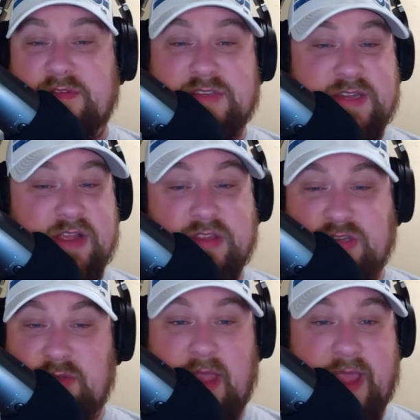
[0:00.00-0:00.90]
It was a tale of
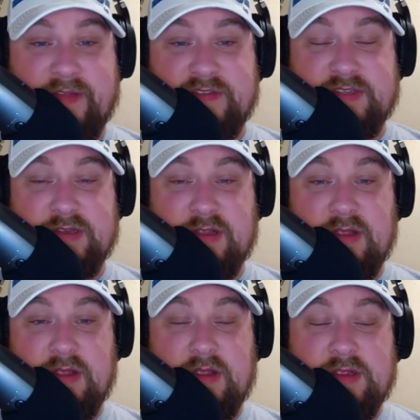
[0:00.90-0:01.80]
two halves.
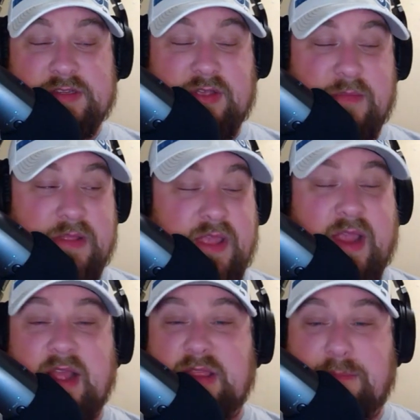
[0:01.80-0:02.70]
So I mean, they
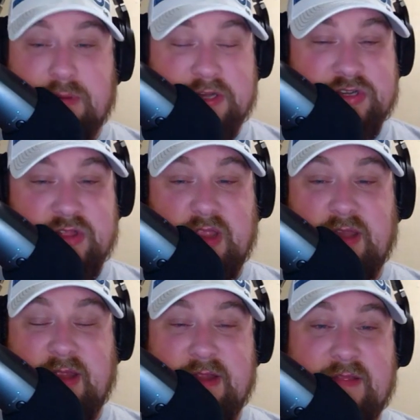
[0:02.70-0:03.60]
got the pressure they
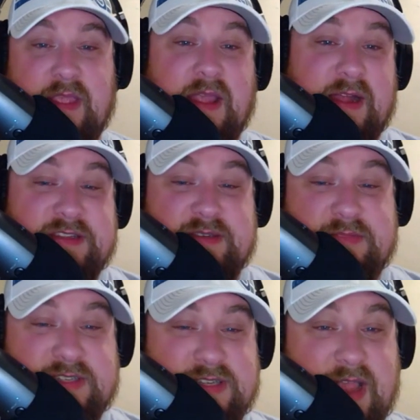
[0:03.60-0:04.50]
needed. They got
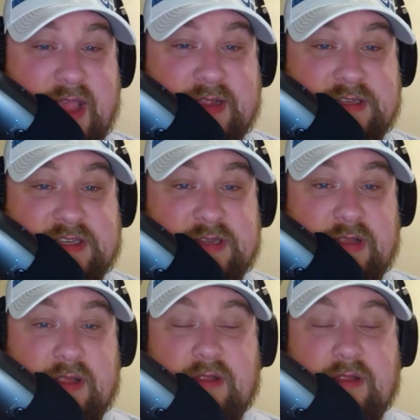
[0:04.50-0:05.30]
some sacks.